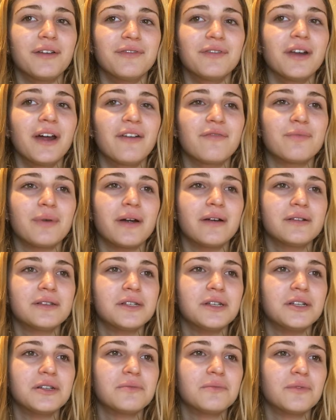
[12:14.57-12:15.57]
even have
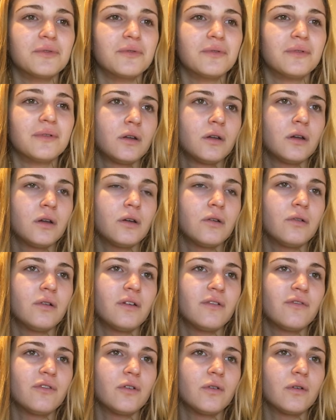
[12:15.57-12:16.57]
paracetamol. Only
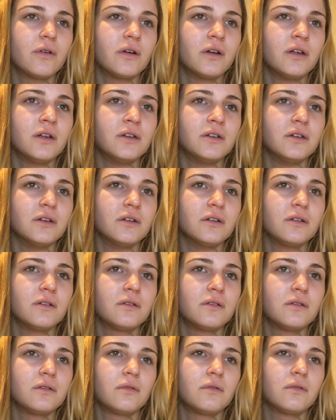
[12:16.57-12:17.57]
if you are an idiot.
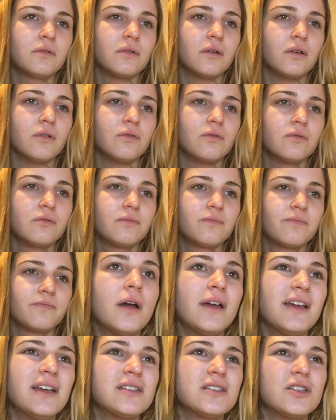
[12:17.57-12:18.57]
Oh.
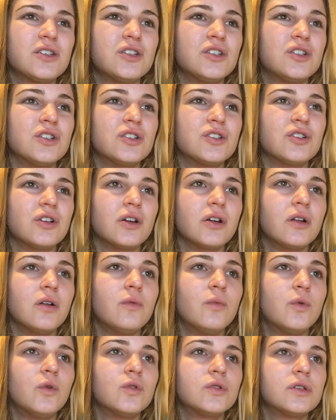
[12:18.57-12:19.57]
I guess I should just drink a lot
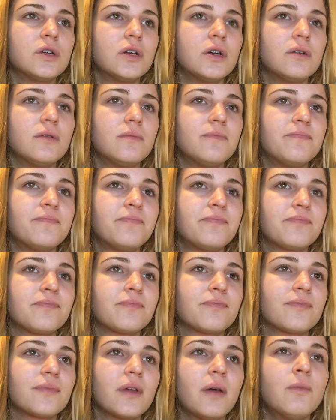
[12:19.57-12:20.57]
of water.
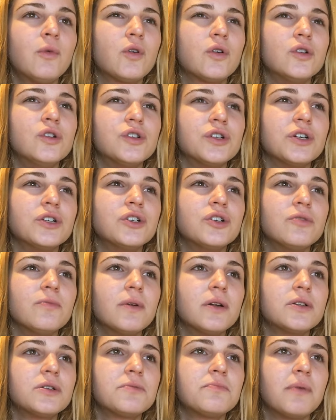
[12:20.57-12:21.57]
I'm not going to drink too
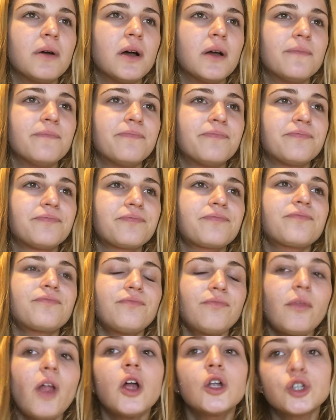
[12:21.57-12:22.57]
much, but
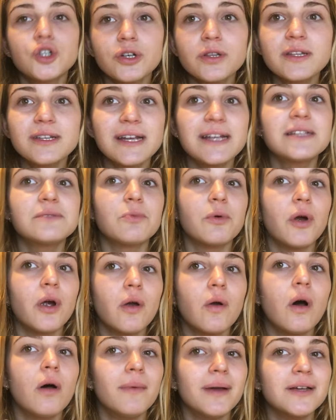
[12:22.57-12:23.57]
during the day
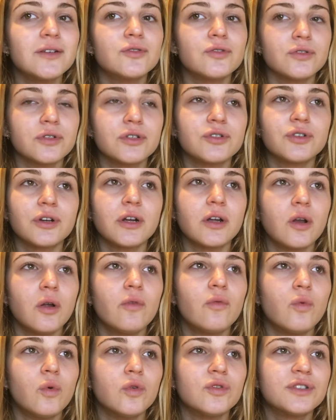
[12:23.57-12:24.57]
tomorrow, I'll make sure to drink a
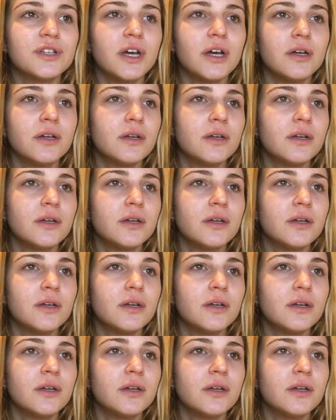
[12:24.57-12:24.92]
lot of water